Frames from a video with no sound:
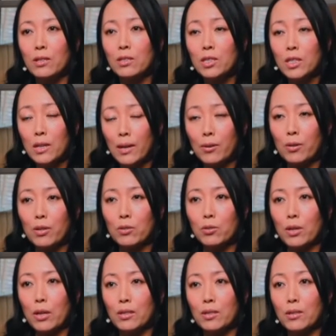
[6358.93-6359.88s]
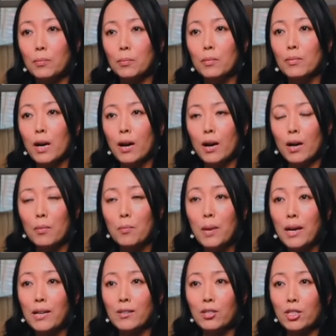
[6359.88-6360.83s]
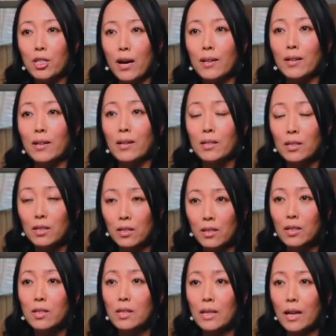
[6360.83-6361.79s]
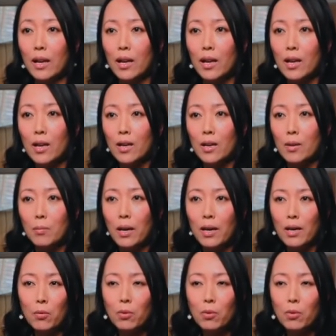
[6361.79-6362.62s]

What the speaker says: generic drugs are made in China and India. But